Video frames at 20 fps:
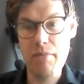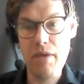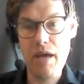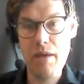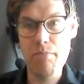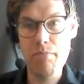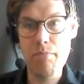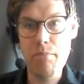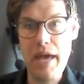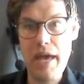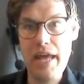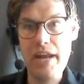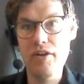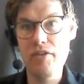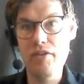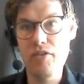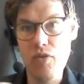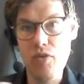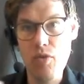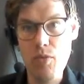a
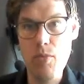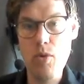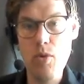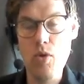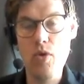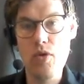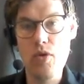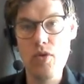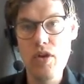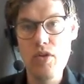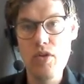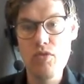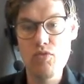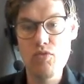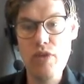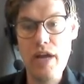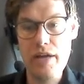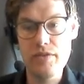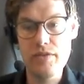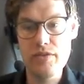better or more
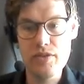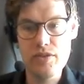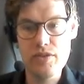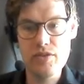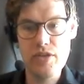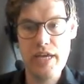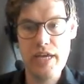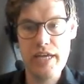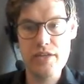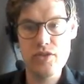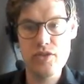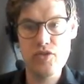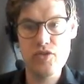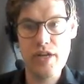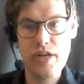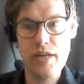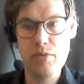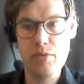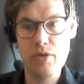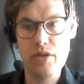rounded
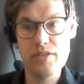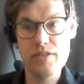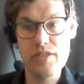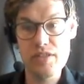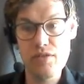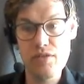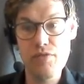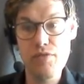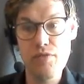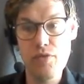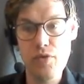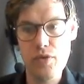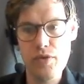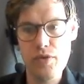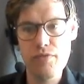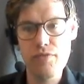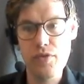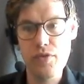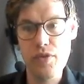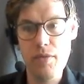training process
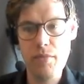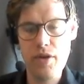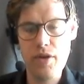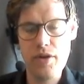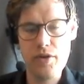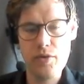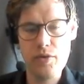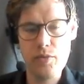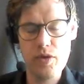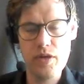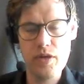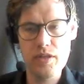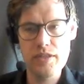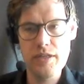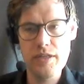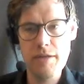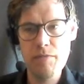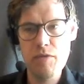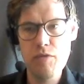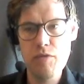for the modern
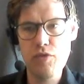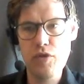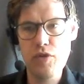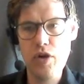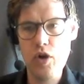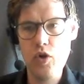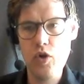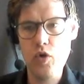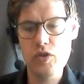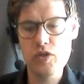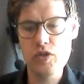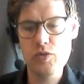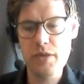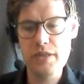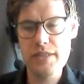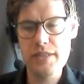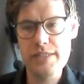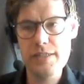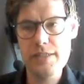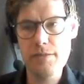world for our course
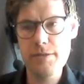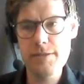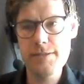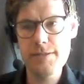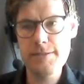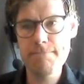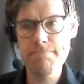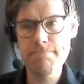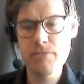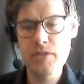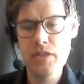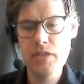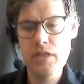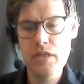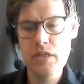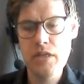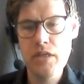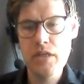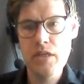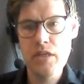participants.
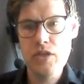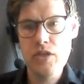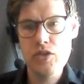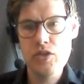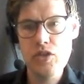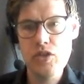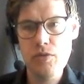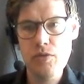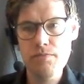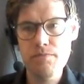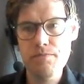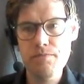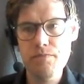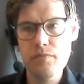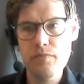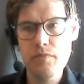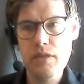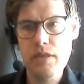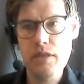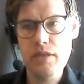So
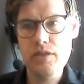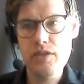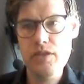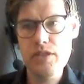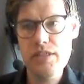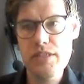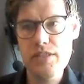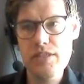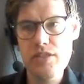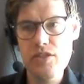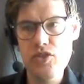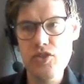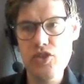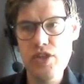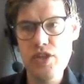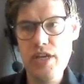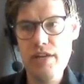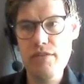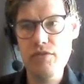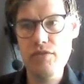just as a
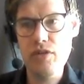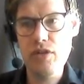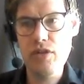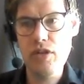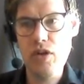general